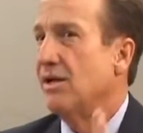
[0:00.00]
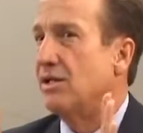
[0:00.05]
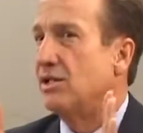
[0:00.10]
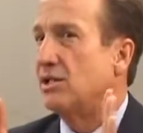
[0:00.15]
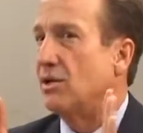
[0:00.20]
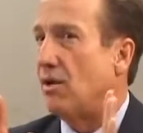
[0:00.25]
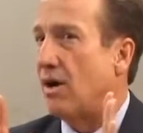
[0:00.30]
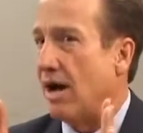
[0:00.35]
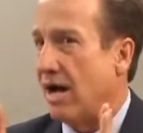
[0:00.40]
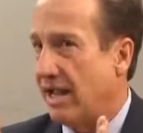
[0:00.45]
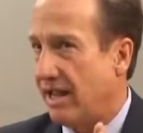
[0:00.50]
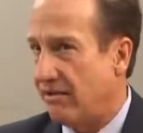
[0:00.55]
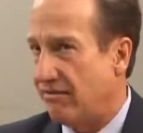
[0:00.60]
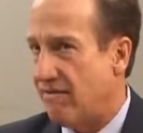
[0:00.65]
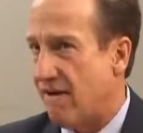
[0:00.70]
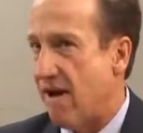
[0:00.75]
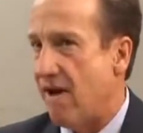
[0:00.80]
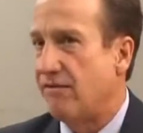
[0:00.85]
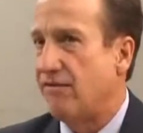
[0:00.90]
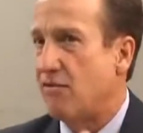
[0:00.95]
So I have
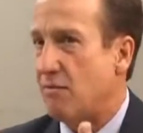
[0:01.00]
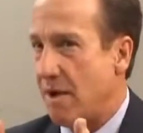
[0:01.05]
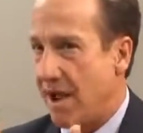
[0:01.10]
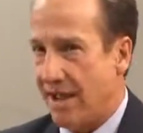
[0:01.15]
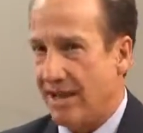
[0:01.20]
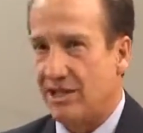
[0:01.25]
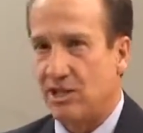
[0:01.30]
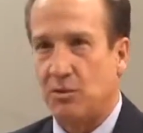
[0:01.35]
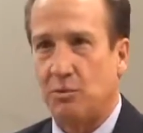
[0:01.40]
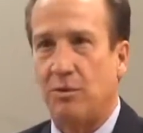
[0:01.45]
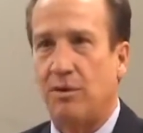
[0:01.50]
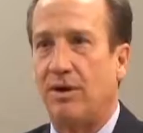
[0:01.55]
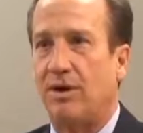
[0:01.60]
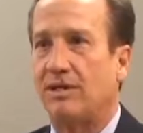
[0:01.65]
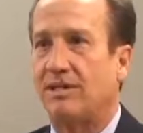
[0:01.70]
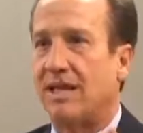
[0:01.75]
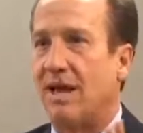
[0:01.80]
found from my experience